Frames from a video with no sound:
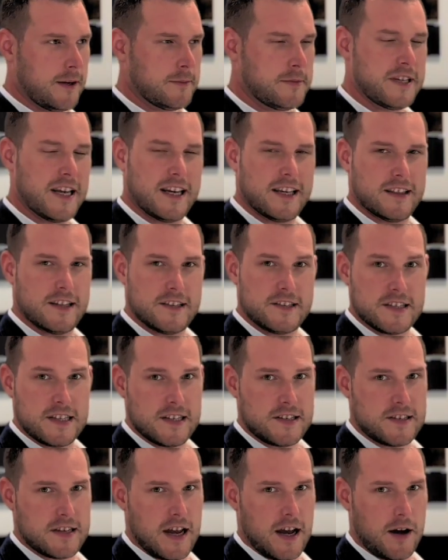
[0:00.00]
Taking the
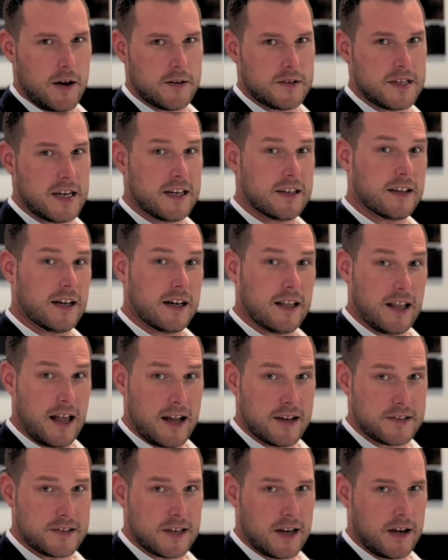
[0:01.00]
seats out, taking the
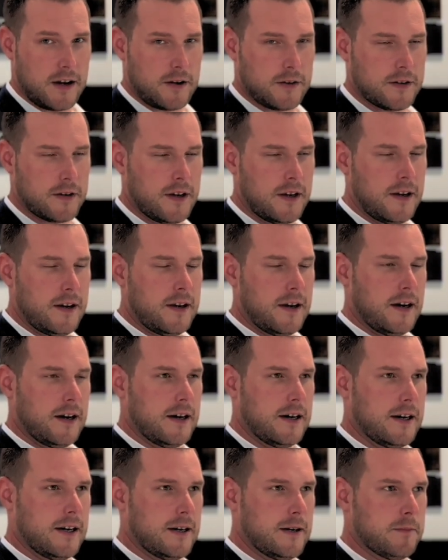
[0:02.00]
glass out,
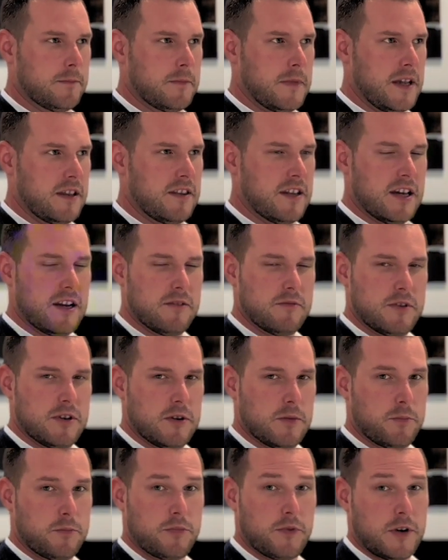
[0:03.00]
and
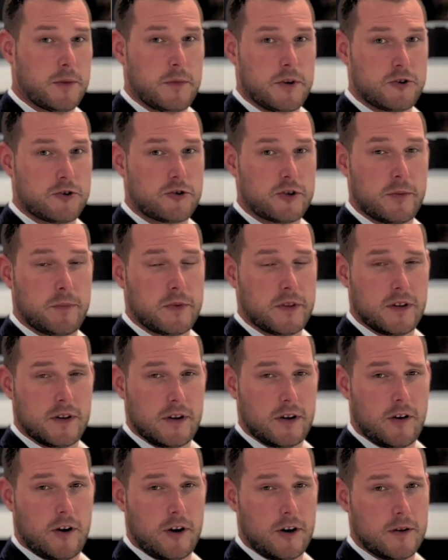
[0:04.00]
then, pretty much stripping the
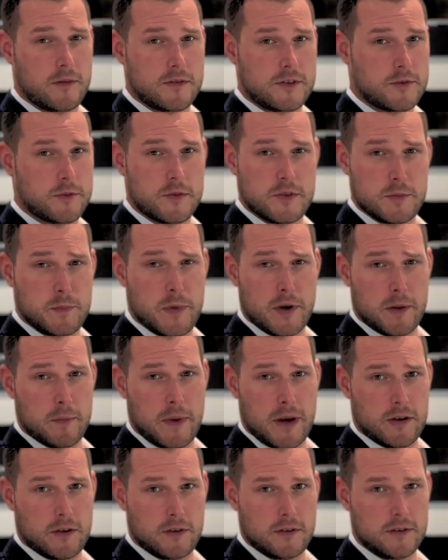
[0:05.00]
car to its bare
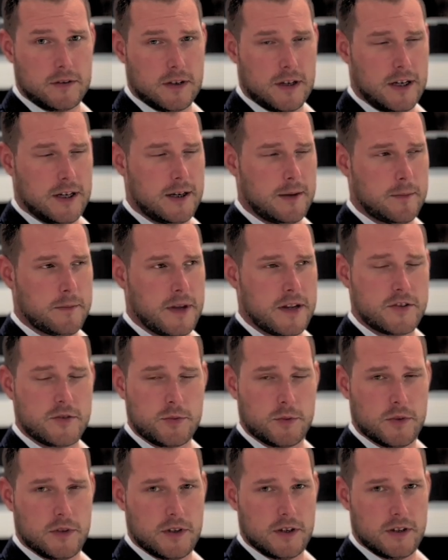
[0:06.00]
metal. That's
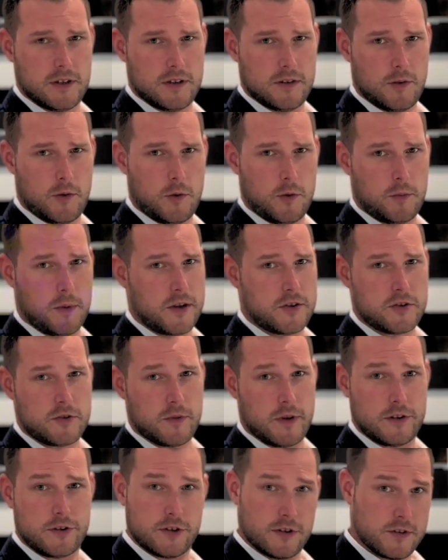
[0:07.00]
where the whole
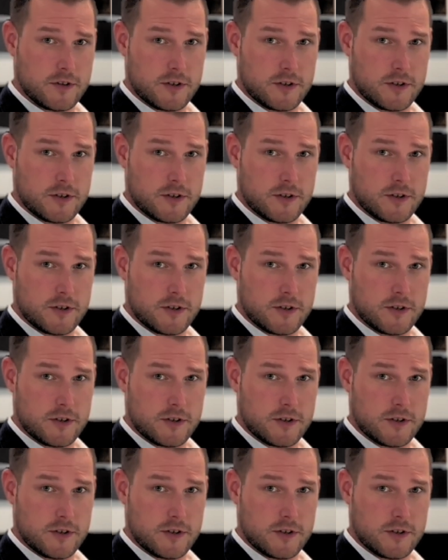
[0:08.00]
restoration